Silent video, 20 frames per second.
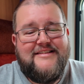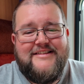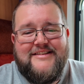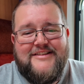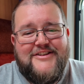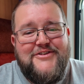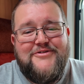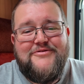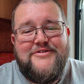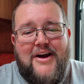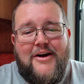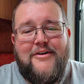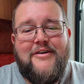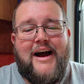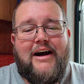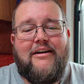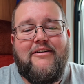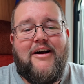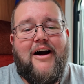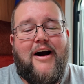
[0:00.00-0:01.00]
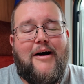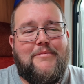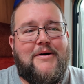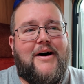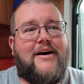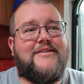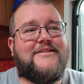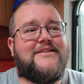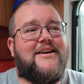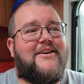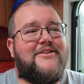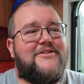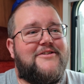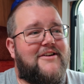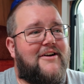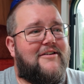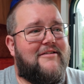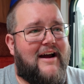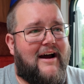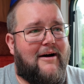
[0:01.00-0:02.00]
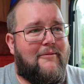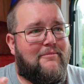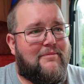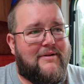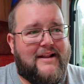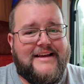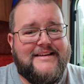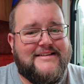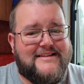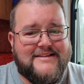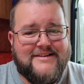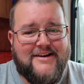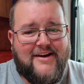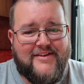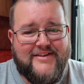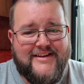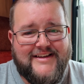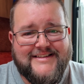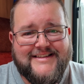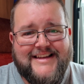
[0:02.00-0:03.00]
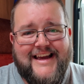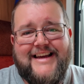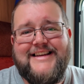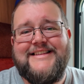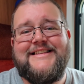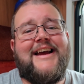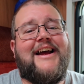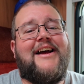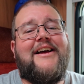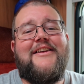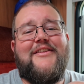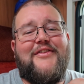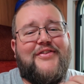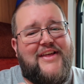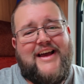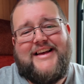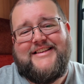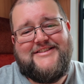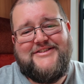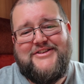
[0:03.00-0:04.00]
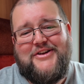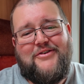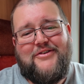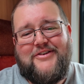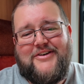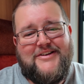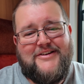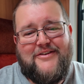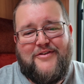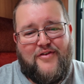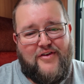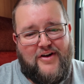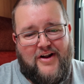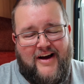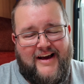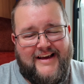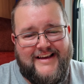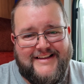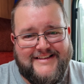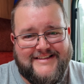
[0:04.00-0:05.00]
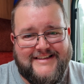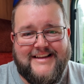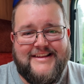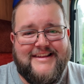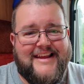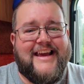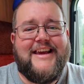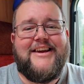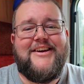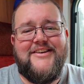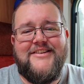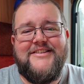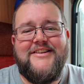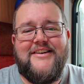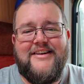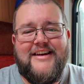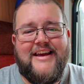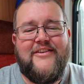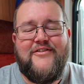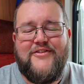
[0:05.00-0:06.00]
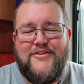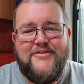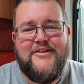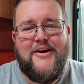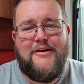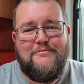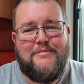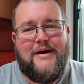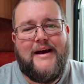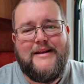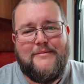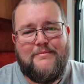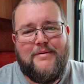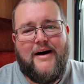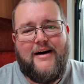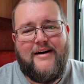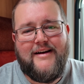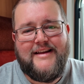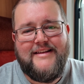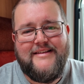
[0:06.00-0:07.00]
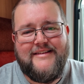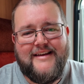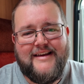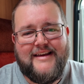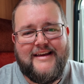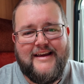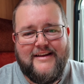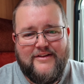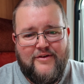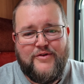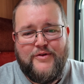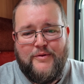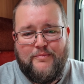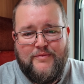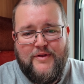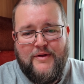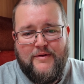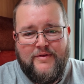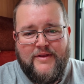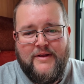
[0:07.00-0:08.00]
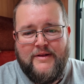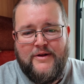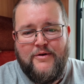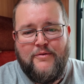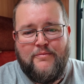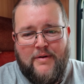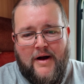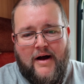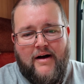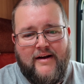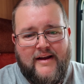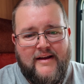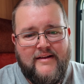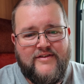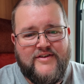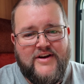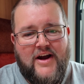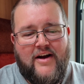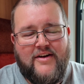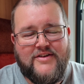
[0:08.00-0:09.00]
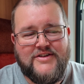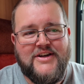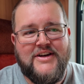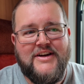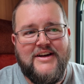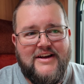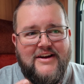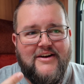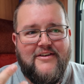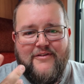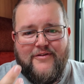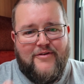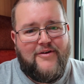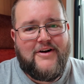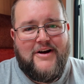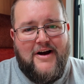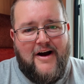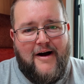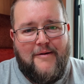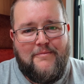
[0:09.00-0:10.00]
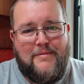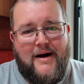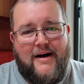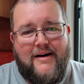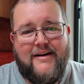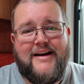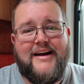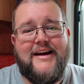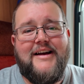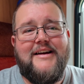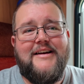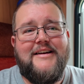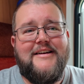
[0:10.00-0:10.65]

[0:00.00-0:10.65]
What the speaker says: You know how car parks are, you know how places are these days. That's not going to fly, is it? They're going to, if you don't pay the parking ticket or the little parking charge for a car park,